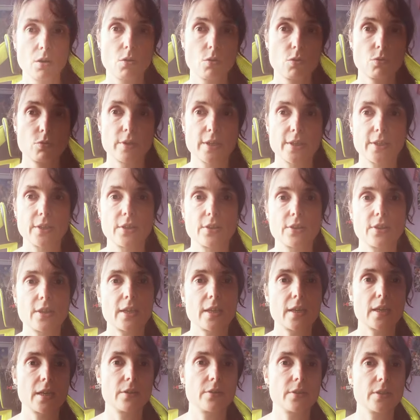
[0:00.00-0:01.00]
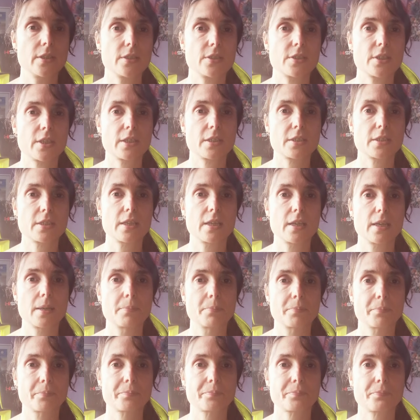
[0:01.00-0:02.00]
already there and it takes
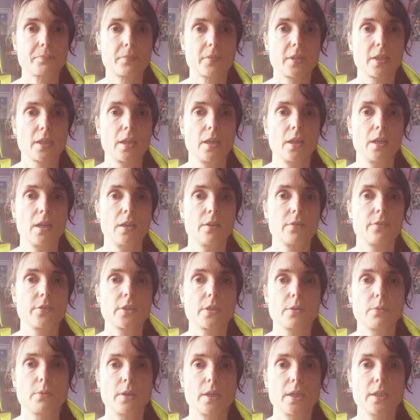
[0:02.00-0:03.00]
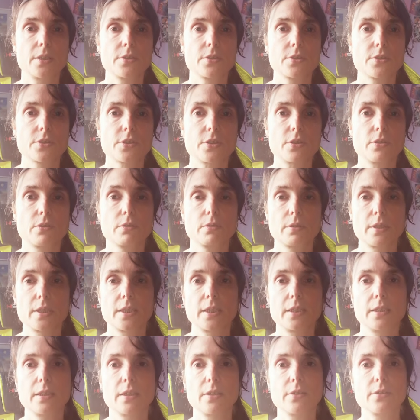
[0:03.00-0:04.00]
time. For the ones who
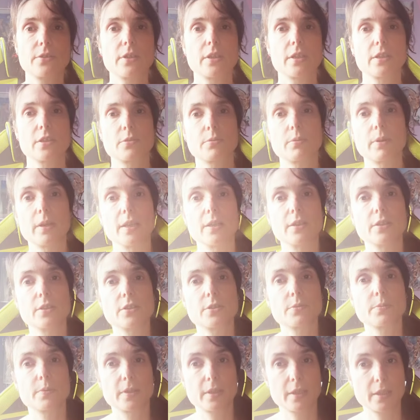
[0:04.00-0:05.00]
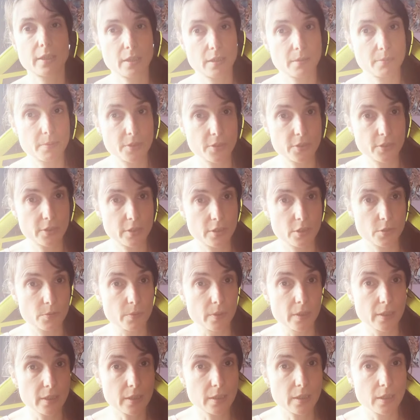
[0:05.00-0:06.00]
already know their twins when they come into this
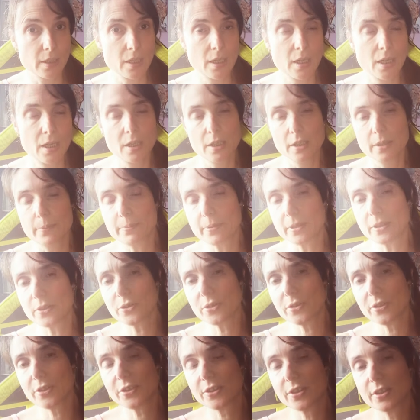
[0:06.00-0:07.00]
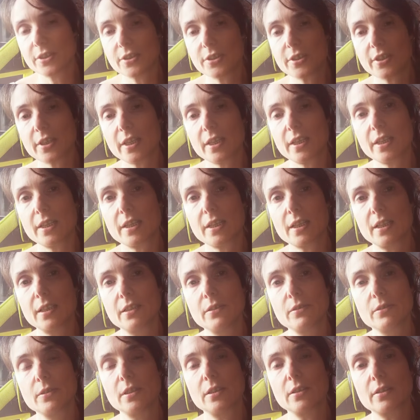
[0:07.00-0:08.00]
work, the process can take a
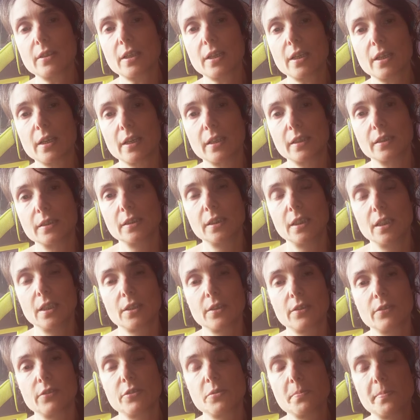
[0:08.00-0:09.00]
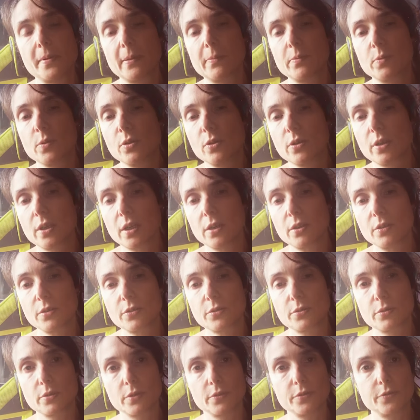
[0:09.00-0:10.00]
little longer than for people who go
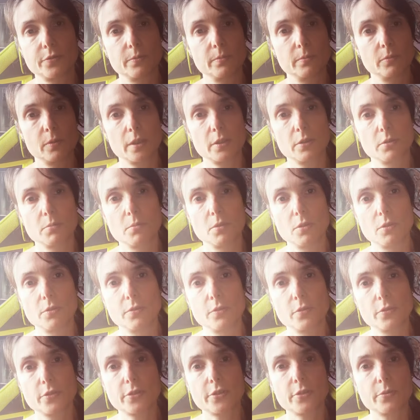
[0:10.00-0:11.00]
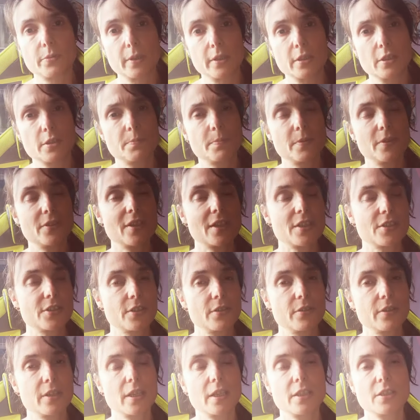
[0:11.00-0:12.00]
through one or more forced twins, but
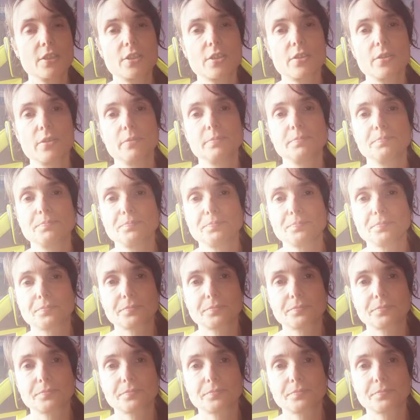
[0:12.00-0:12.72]
that's okay too.